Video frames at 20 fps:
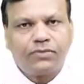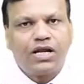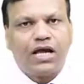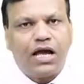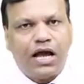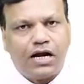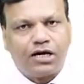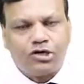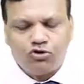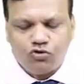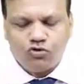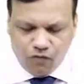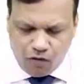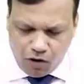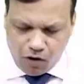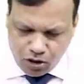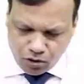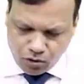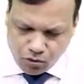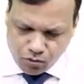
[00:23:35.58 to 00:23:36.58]
And you
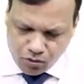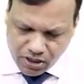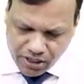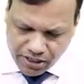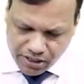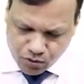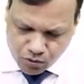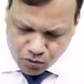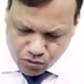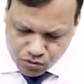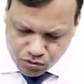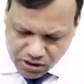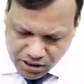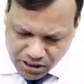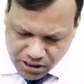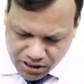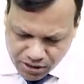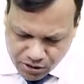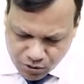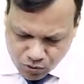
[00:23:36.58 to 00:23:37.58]
want to reduce
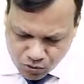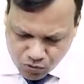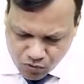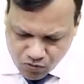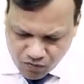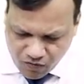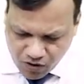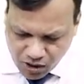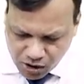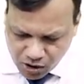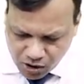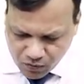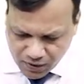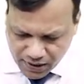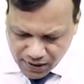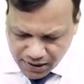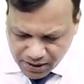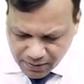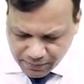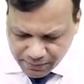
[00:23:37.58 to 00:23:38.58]
it to
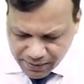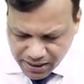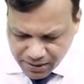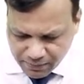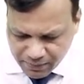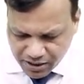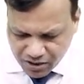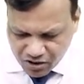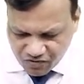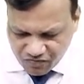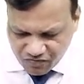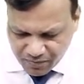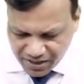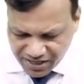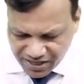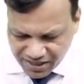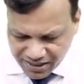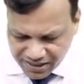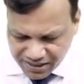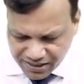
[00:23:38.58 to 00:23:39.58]
120 millimeter of
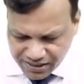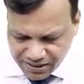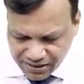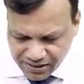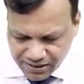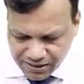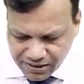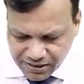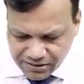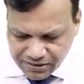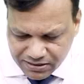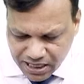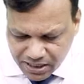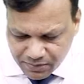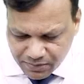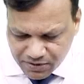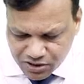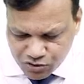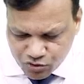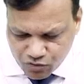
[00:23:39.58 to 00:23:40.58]
mercury. That
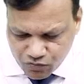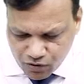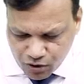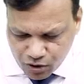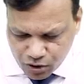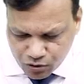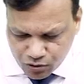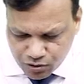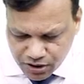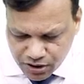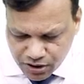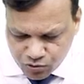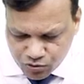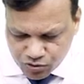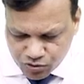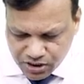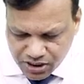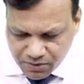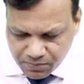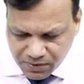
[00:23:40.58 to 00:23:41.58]
means you want to reduce
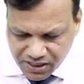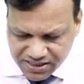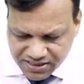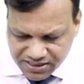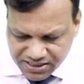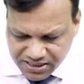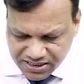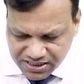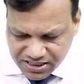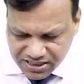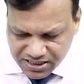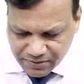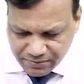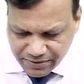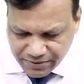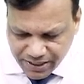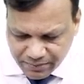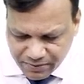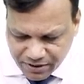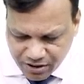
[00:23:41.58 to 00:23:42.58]
it by 60
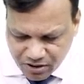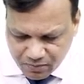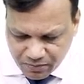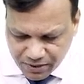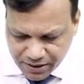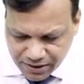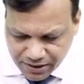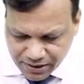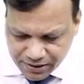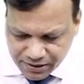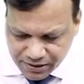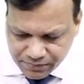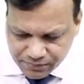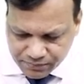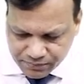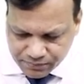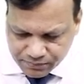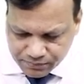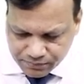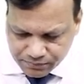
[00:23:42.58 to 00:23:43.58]
millimeter of mercury.
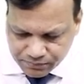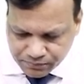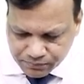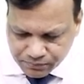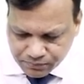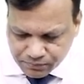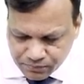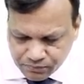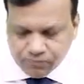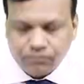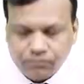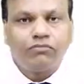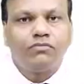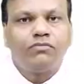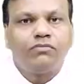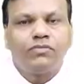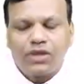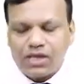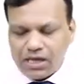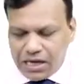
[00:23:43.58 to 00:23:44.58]

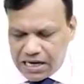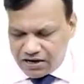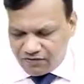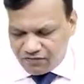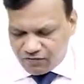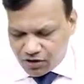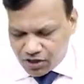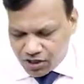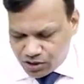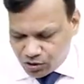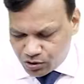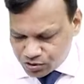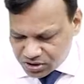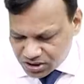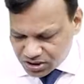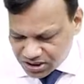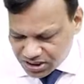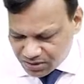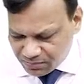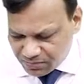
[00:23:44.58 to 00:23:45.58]
And for
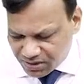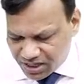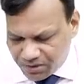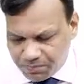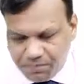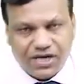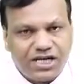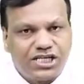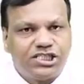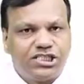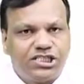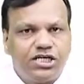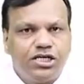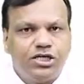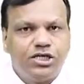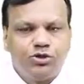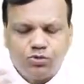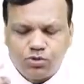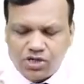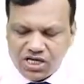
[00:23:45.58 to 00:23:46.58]
reducing the blood pressure,
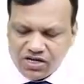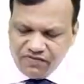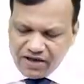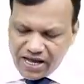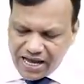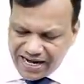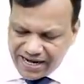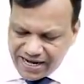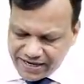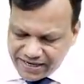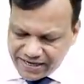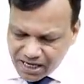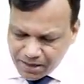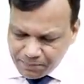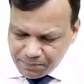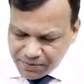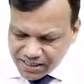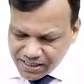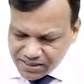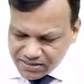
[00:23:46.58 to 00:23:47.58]
you give an
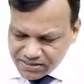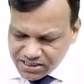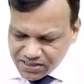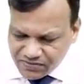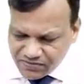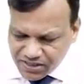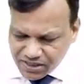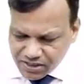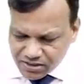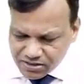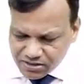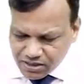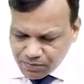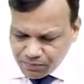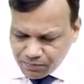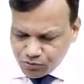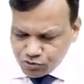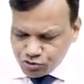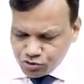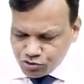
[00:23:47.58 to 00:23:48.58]
antihypertensive drug.
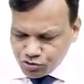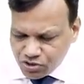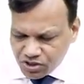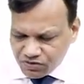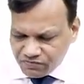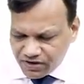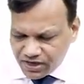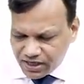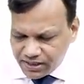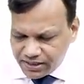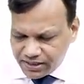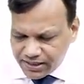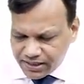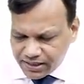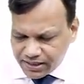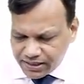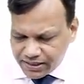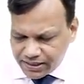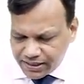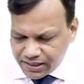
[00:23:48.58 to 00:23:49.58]
Suppose you give a
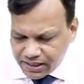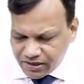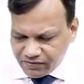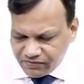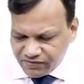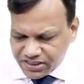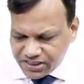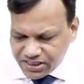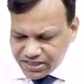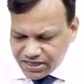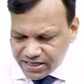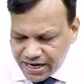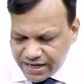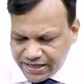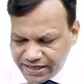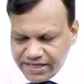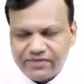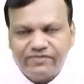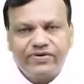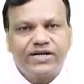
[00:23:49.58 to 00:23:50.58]
drug A, which is an
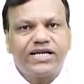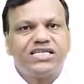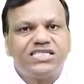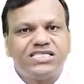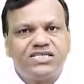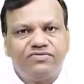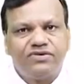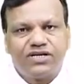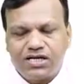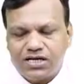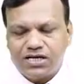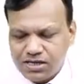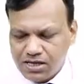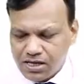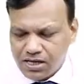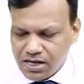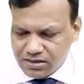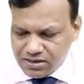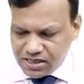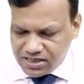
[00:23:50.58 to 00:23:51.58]
antihypertensive drug.
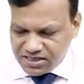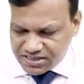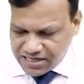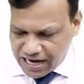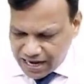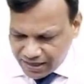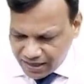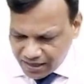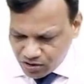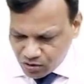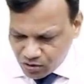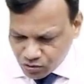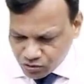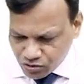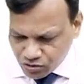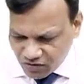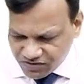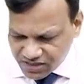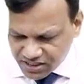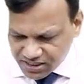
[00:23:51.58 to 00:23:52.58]
The standard dose
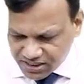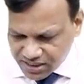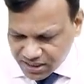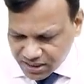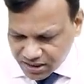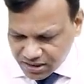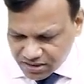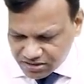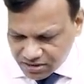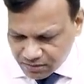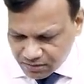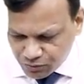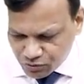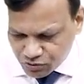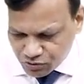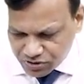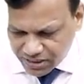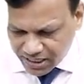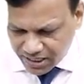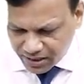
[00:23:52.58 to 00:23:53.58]
of this drug is
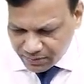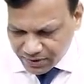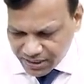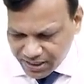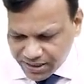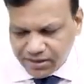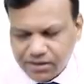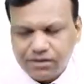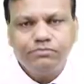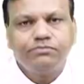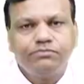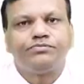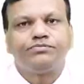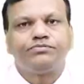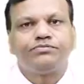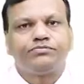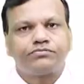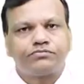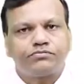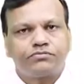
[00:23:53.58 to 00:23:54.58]
suppose 10 milligram.
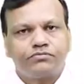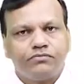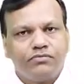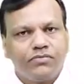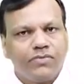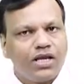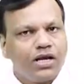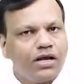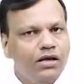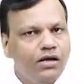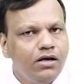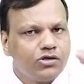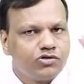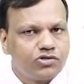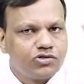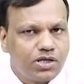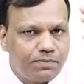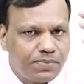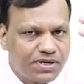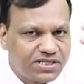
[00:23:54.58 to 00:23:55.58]
So
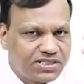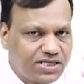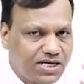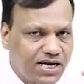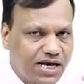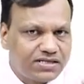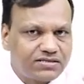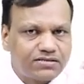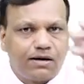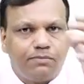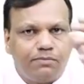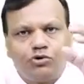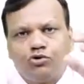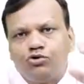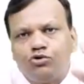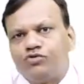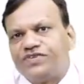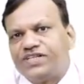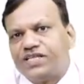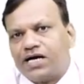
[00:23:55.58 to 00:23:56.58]
the person has come to
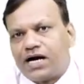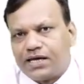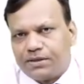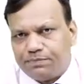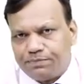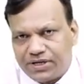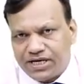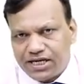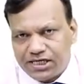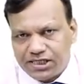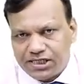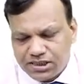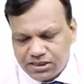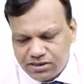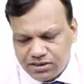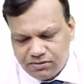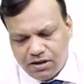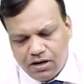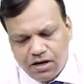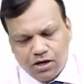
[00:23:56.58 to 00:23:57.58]
you with hypertension.
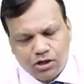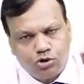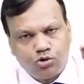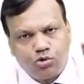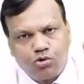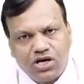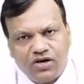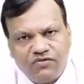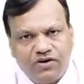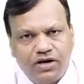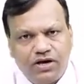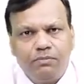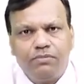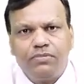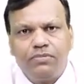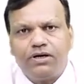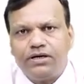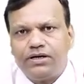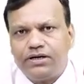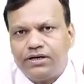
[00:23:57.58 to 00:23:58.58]
You give
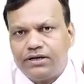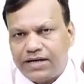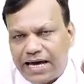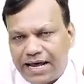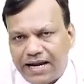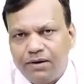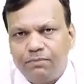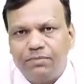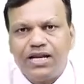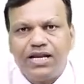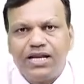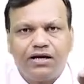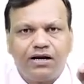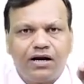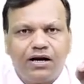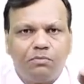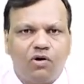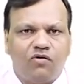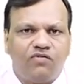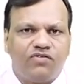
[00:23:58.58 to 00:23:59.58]
him 10
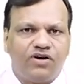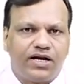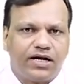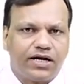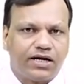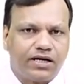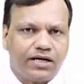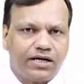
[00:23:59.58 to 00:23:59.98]
milligram of drug